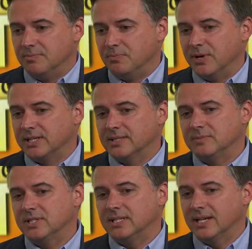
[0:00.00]
bring them
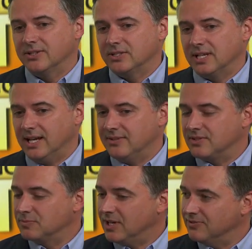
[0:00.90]
together to have
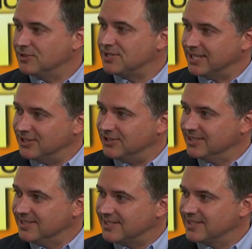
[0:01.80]
some
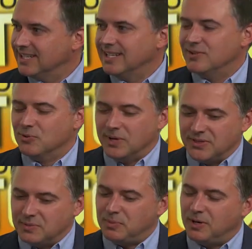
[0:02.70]
conversations with
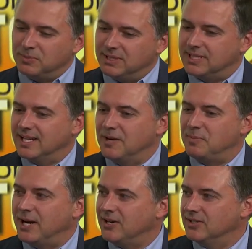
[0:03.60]
the public
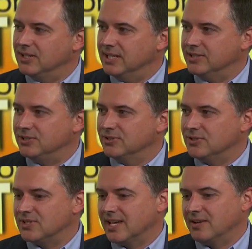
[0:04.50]
about
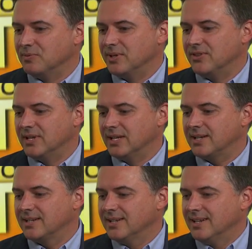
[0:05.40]
issues that we think